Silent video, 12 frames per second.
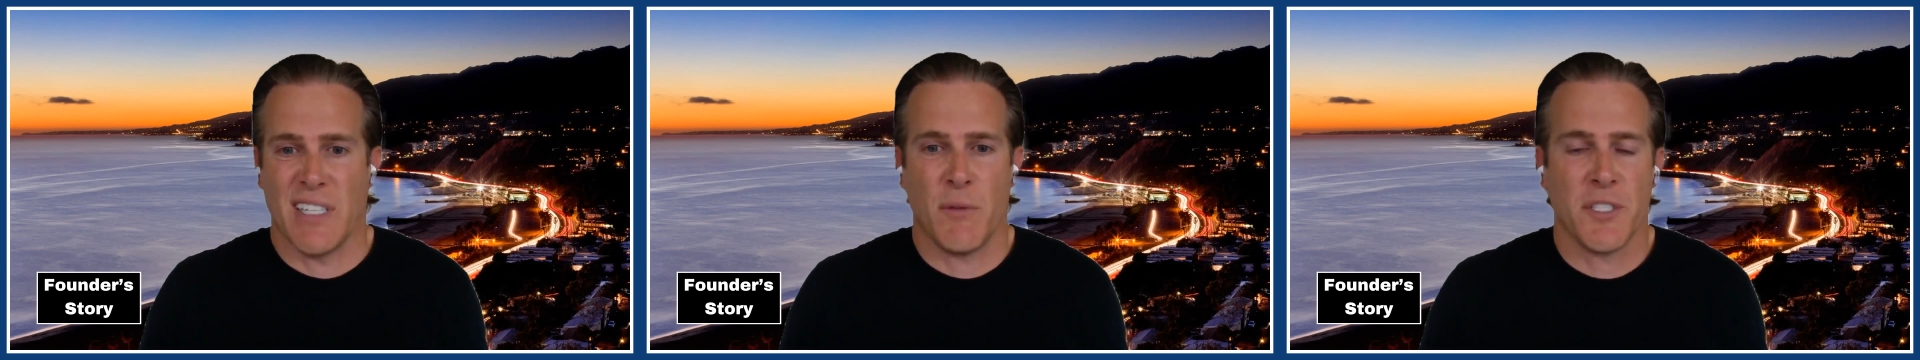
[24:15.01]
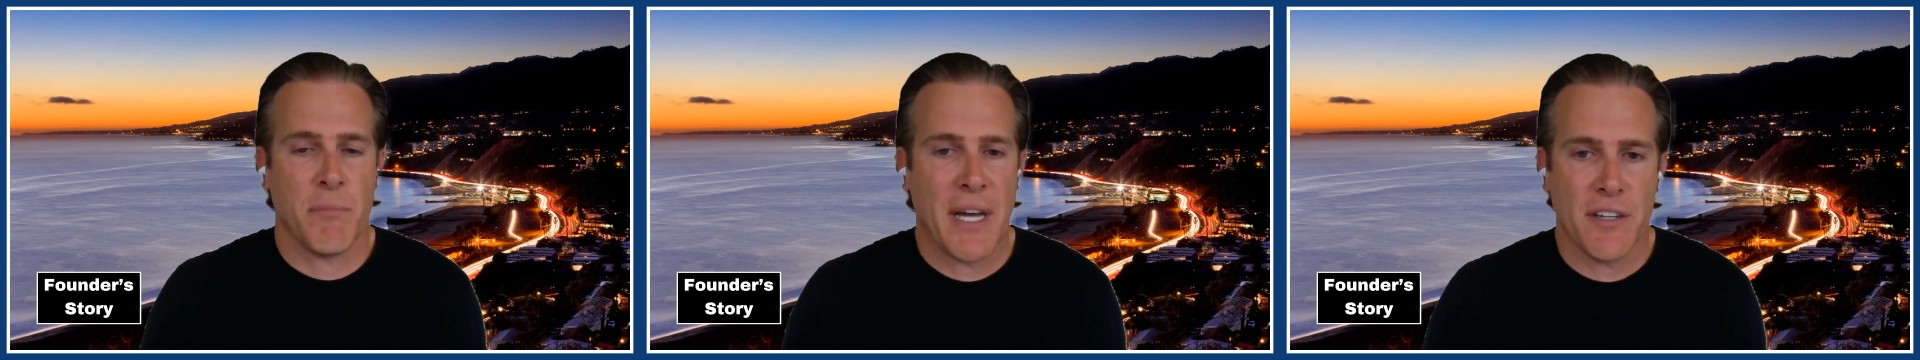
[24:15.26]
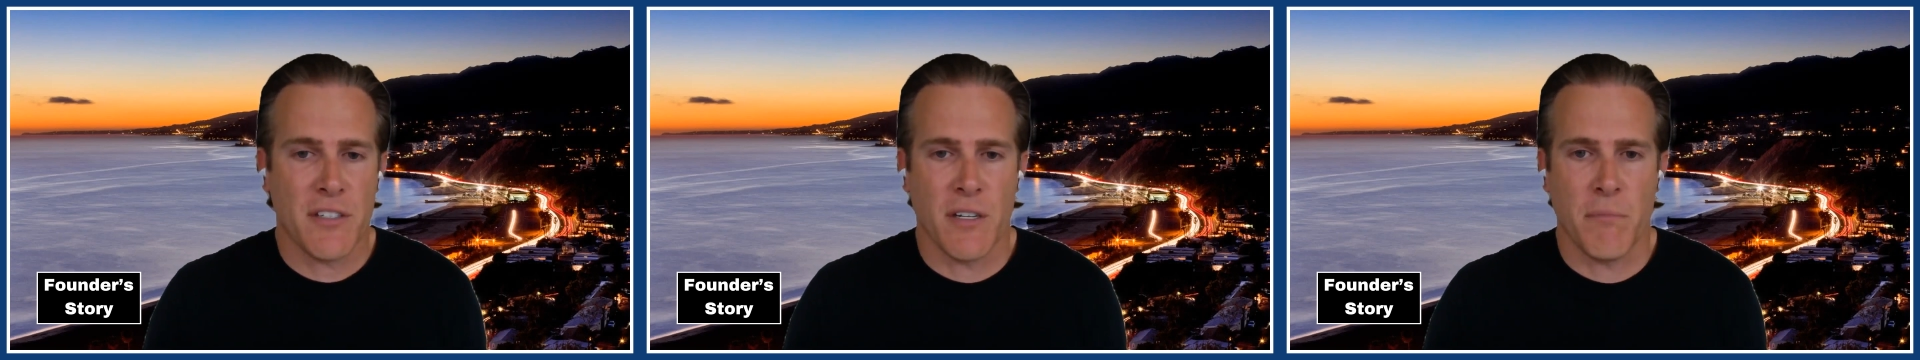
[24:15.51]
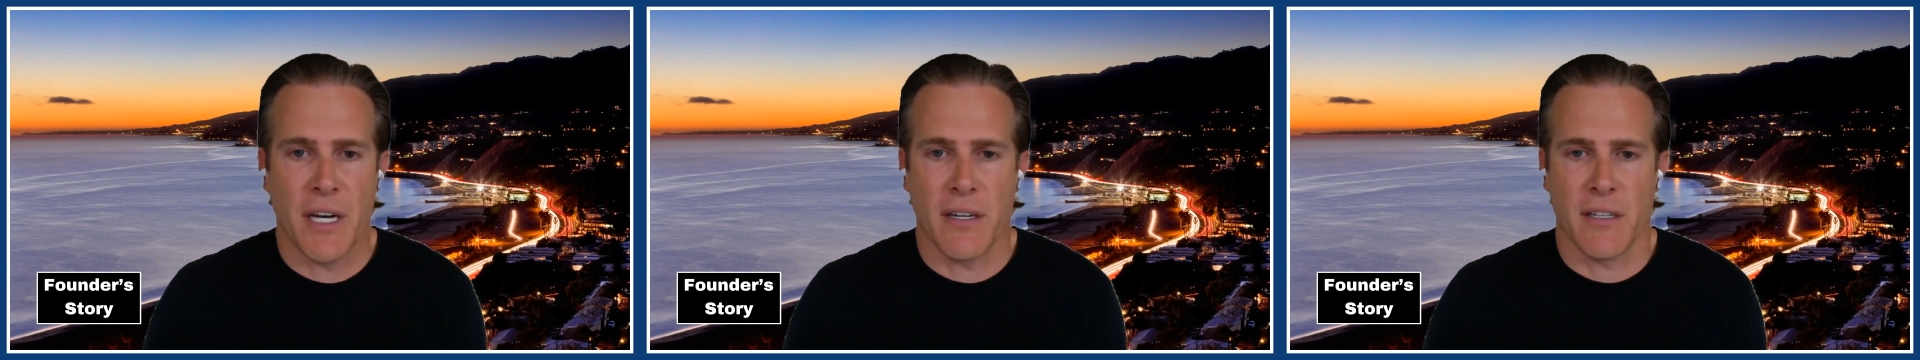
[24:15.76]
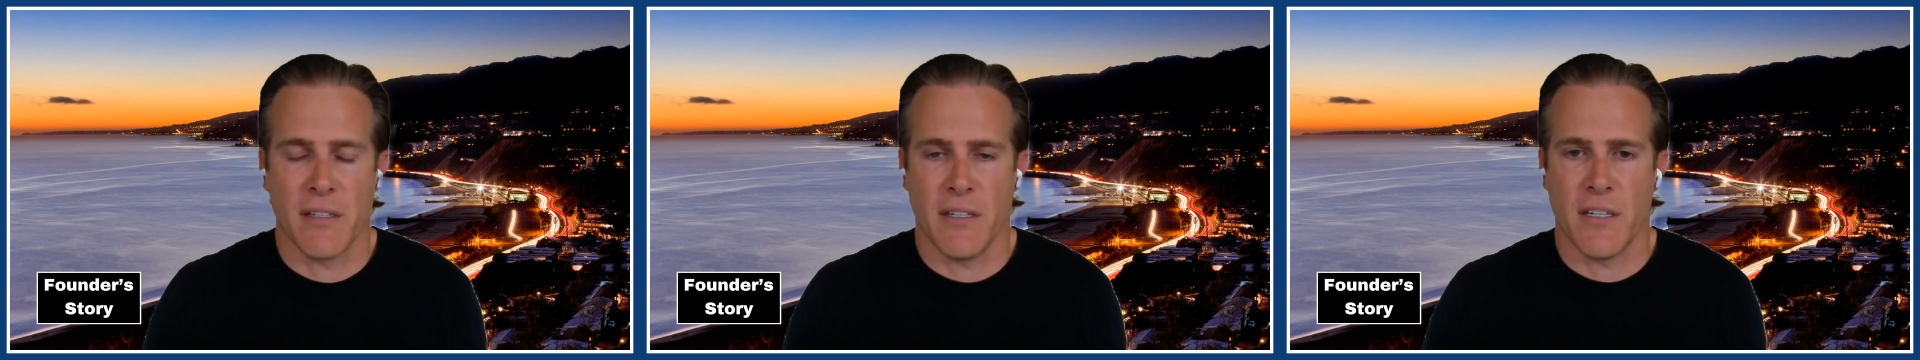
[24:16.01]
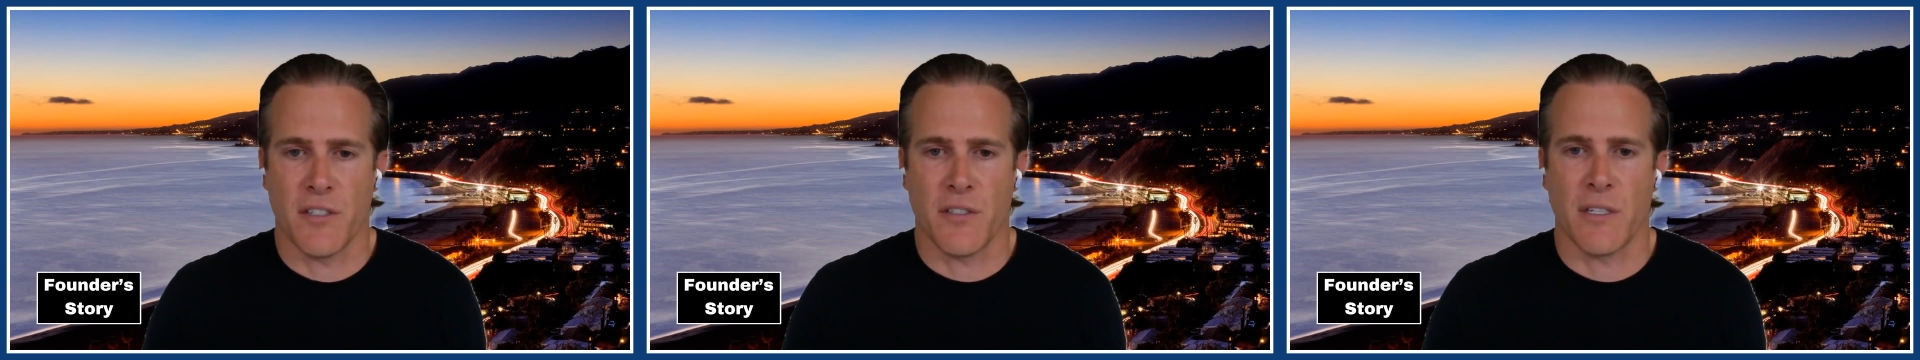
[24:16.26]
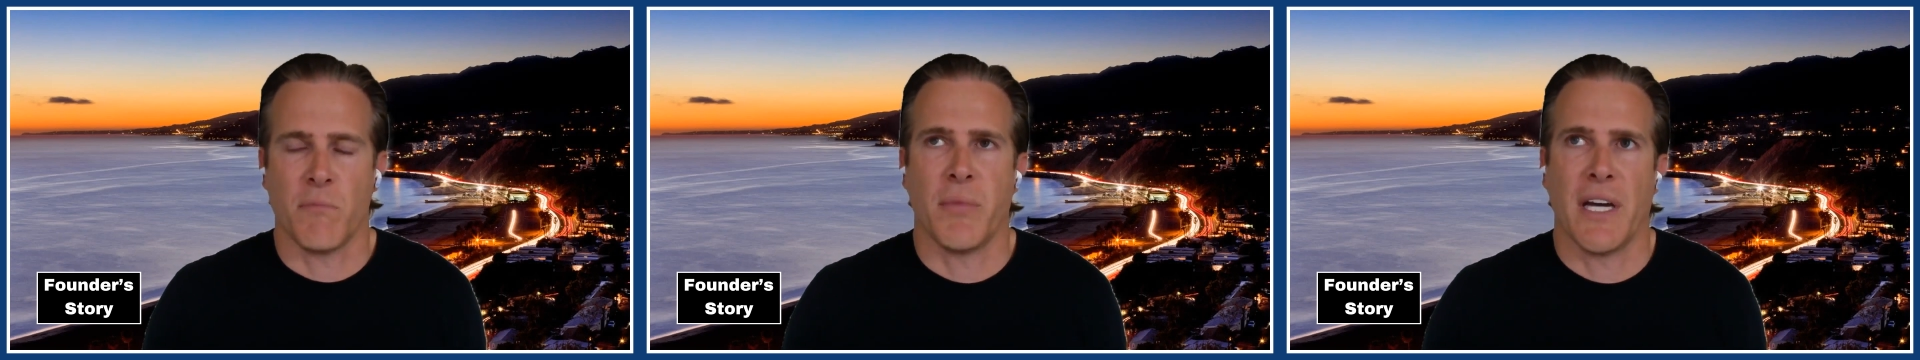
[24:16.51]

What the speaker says: I wasn't passionate about it initially,